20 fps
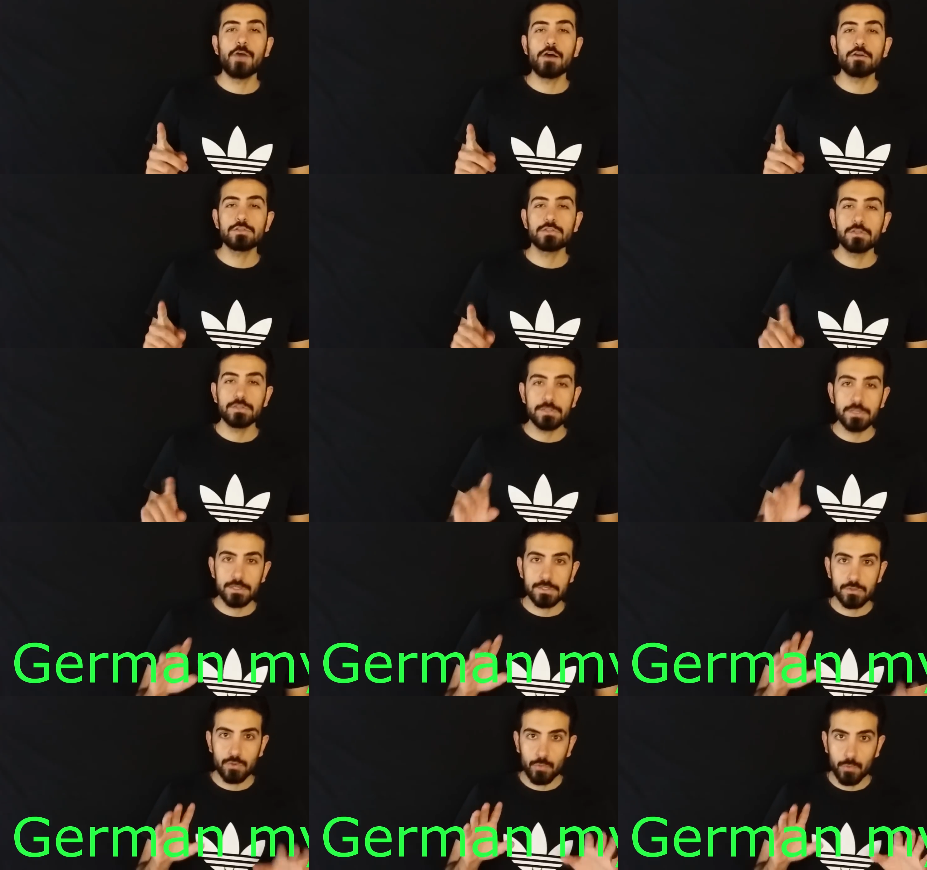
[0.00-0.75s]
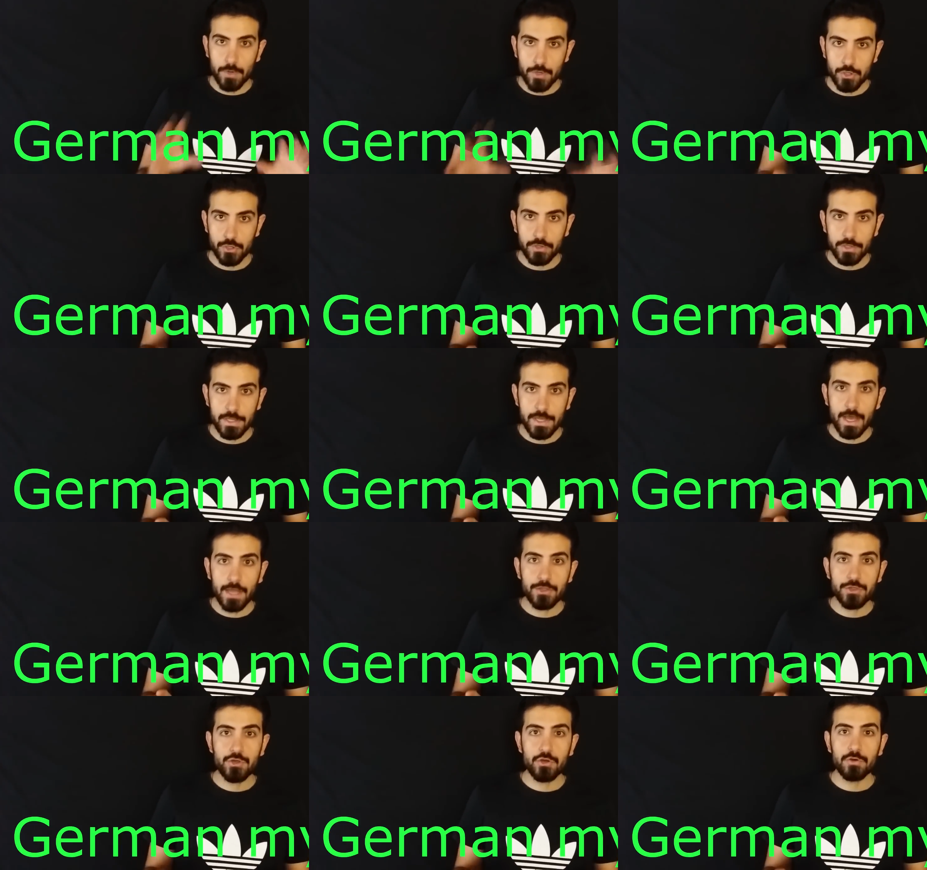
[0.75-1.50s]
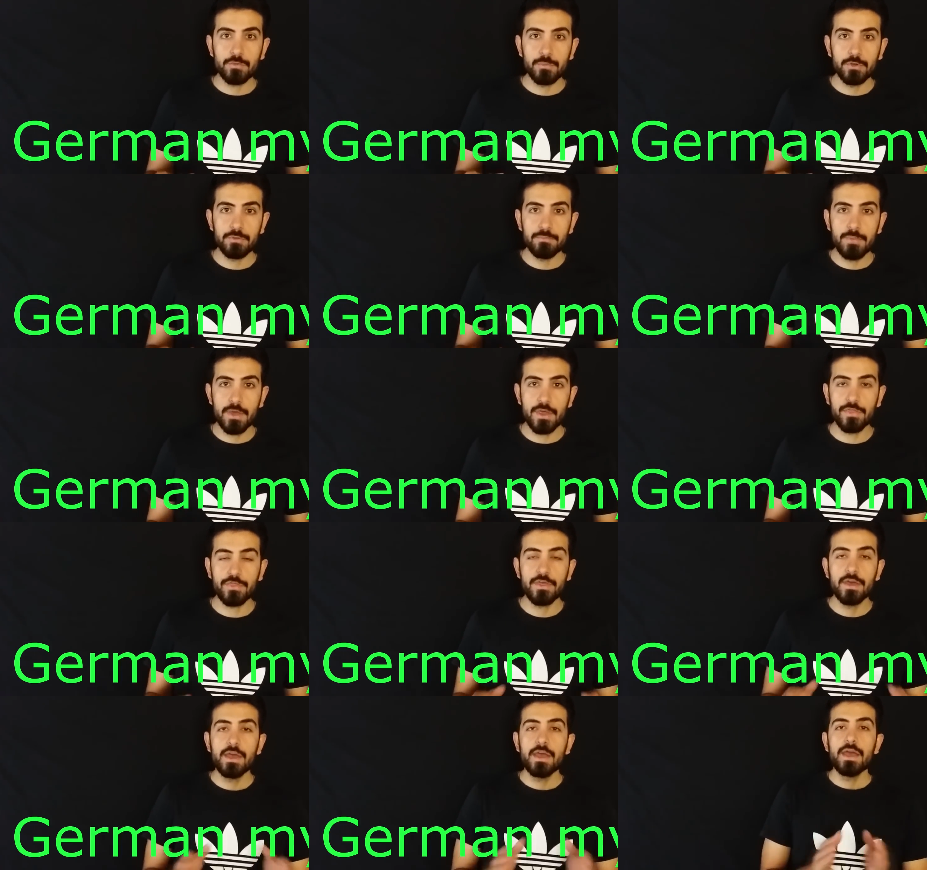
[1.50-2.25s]
Faustus is originally a German
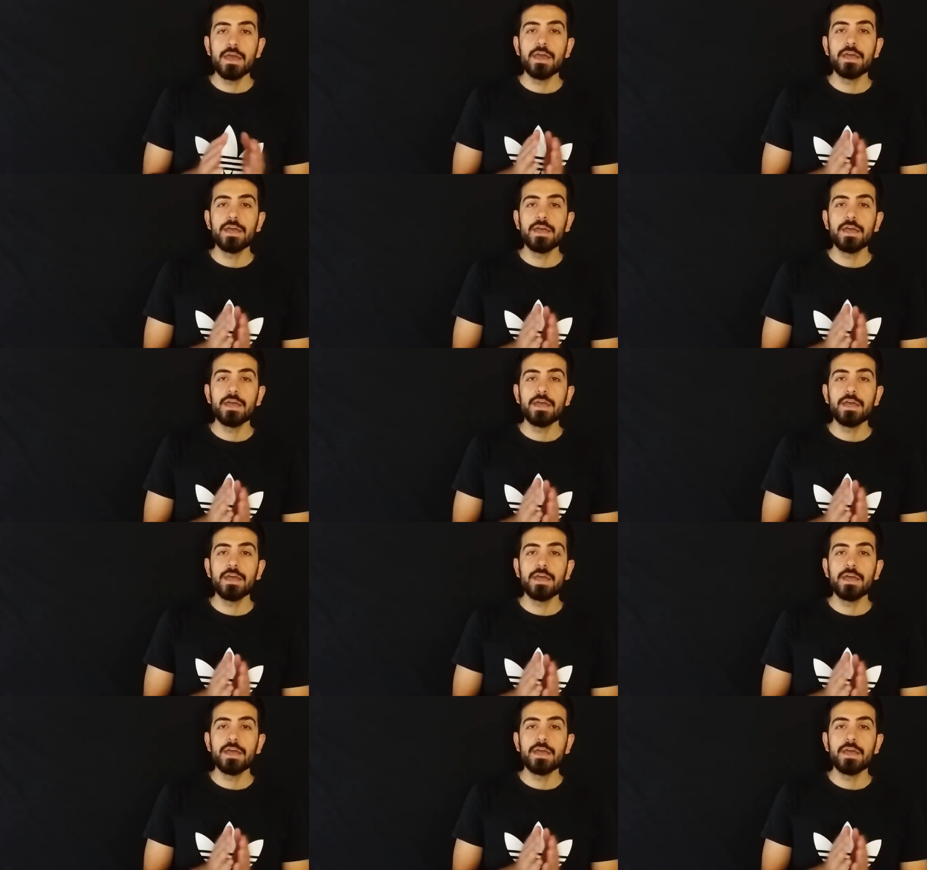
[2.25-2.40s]
myth.